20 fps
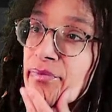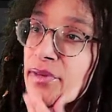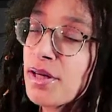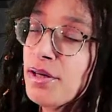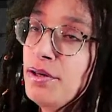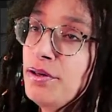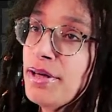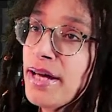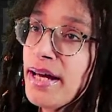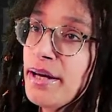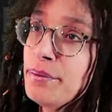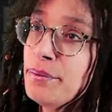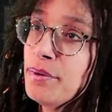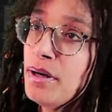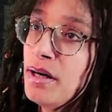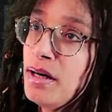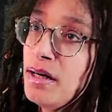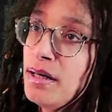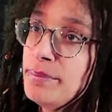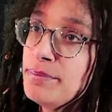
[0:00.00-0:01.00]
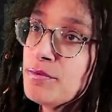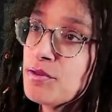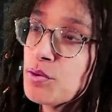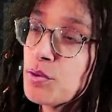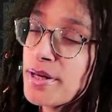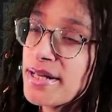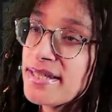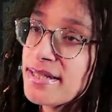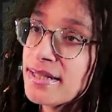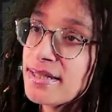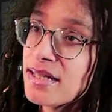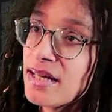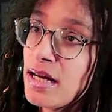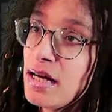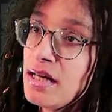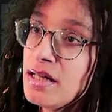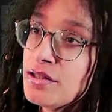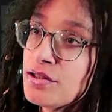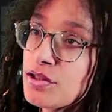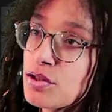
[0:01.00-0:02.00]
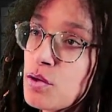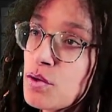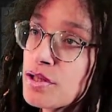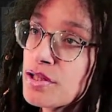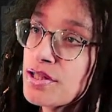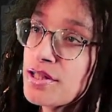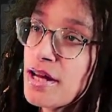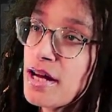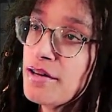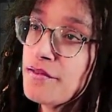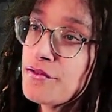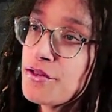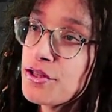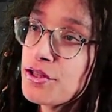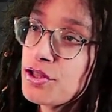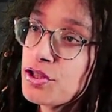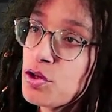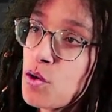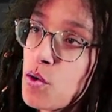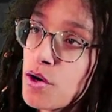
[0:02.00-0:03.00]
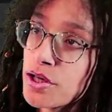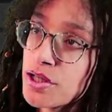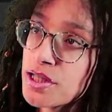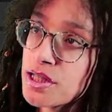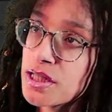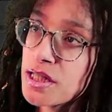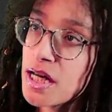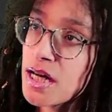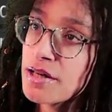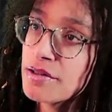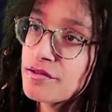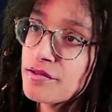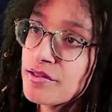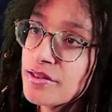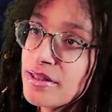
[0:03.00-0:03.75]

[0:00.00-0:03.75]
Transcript: Okay, 26 score stuff. Just score stuff.